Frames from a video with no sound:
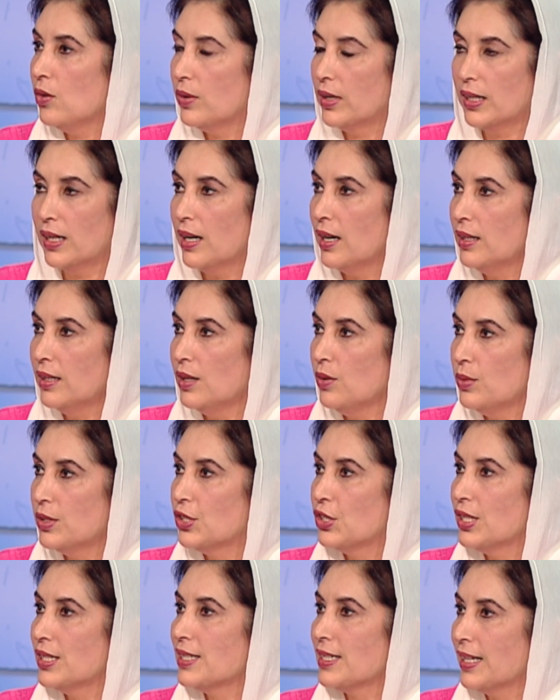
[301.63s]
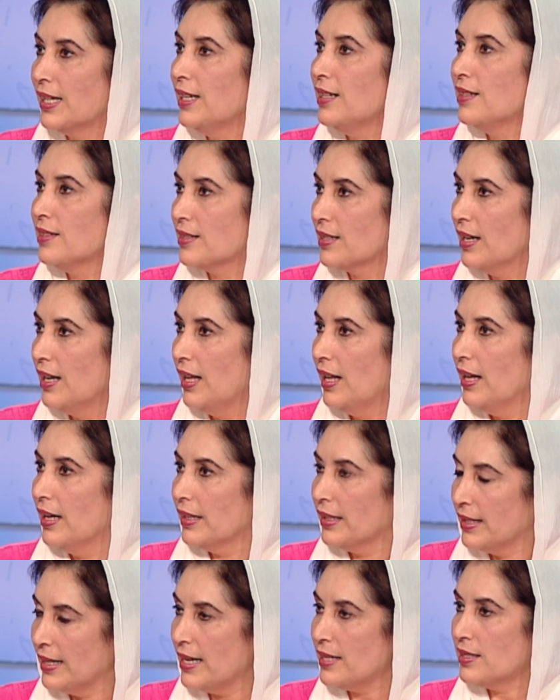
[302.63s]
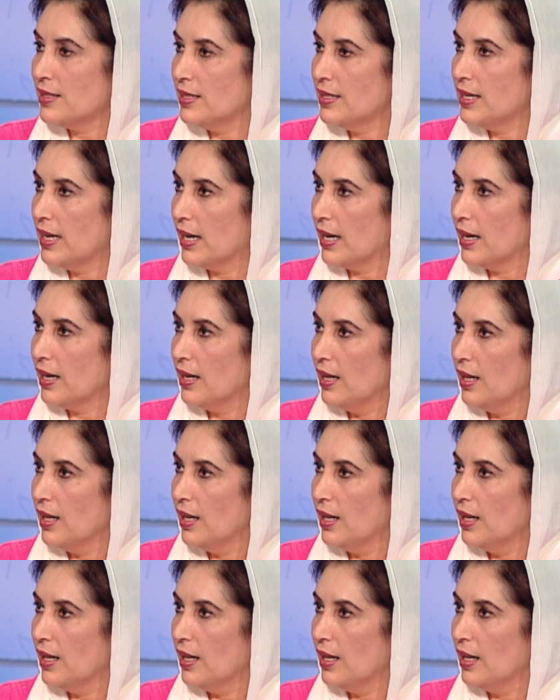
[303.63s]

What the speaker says: A colonel was just killed yesterday.